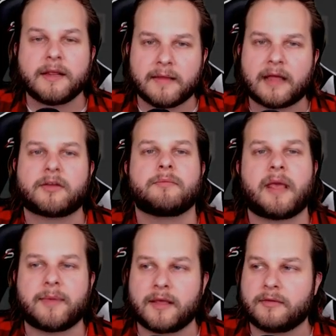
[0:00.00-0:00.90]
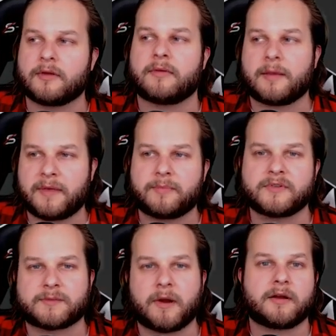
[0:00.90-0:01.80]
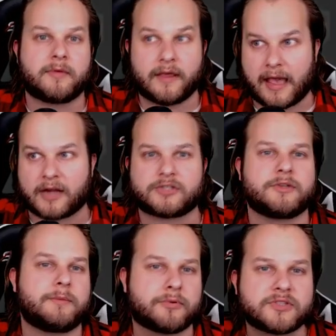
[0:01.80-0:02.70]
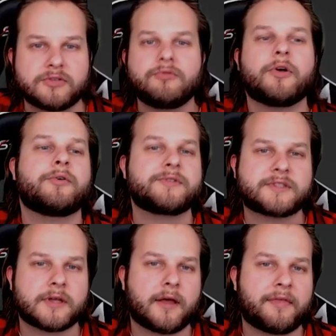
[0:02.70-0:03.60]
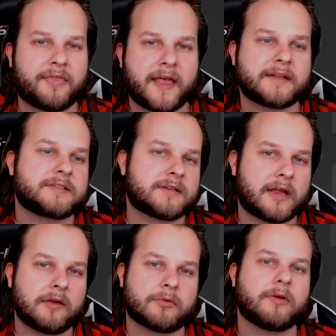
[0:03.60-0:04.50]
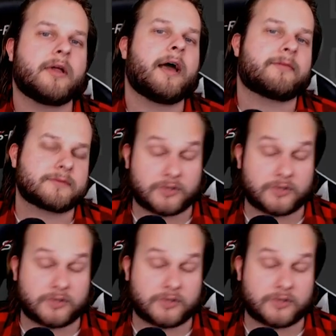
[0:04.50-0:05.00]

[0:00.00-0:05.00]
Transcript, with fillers: And that could maybe, you know, get people inspired to be like actually pursue those uh, things in, in real life.